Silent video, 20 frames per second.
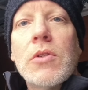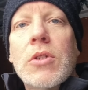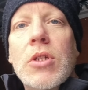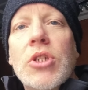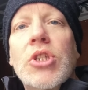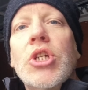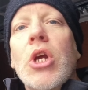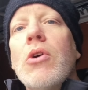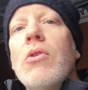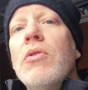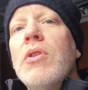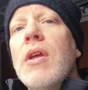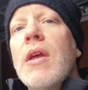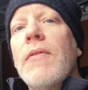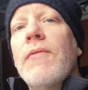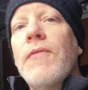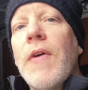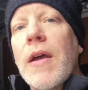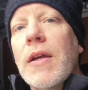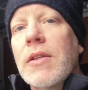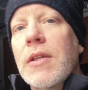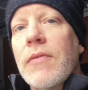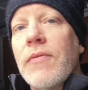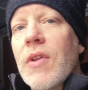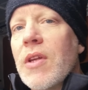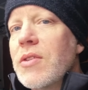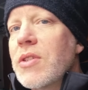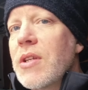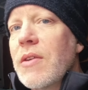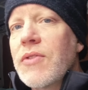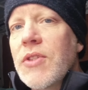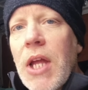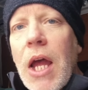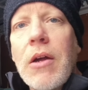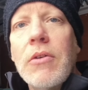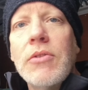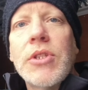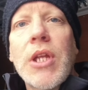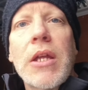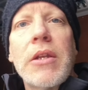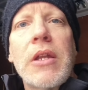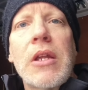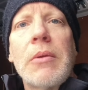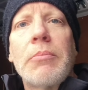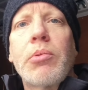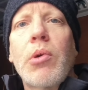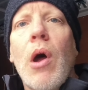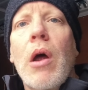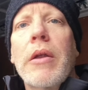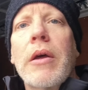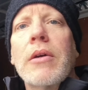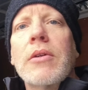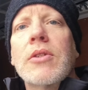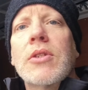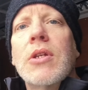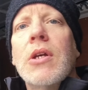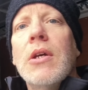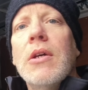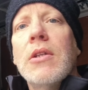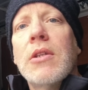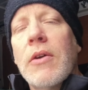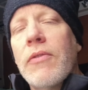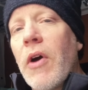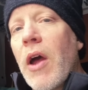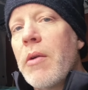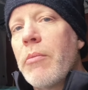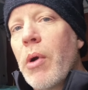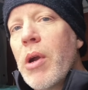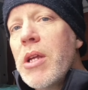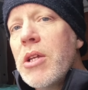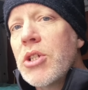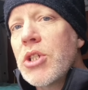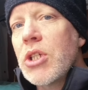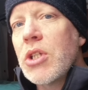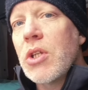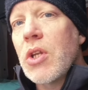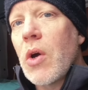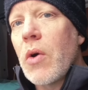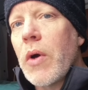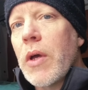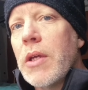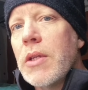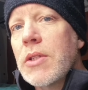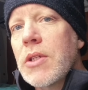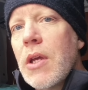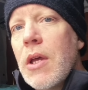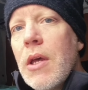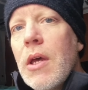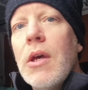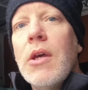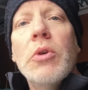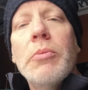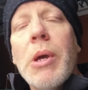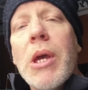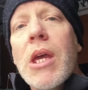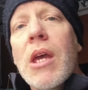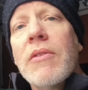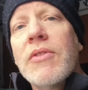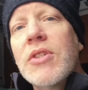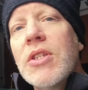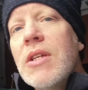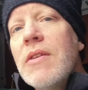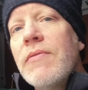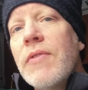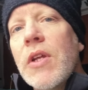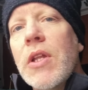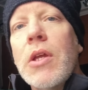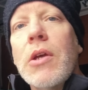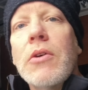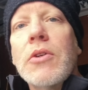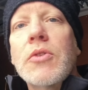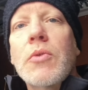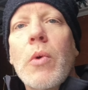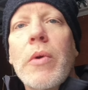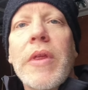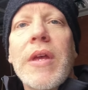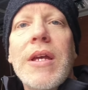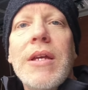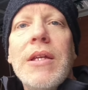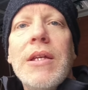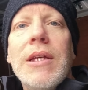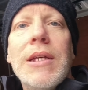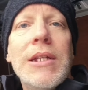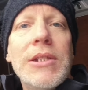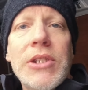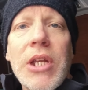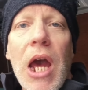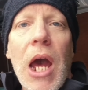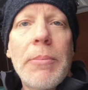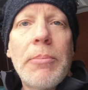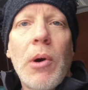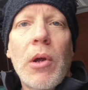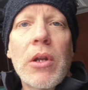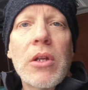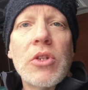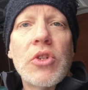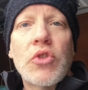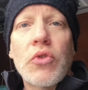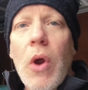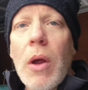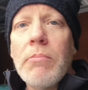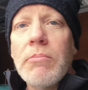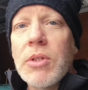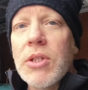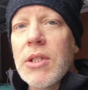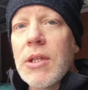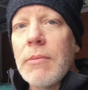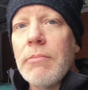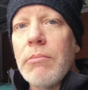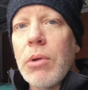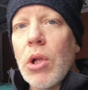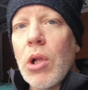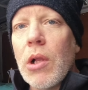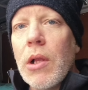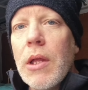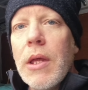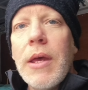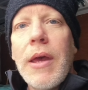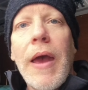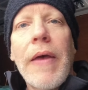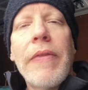To show the effectiveness of sound deadening products to vibration noise, you may have seen videos where they tap on a drum cymbal,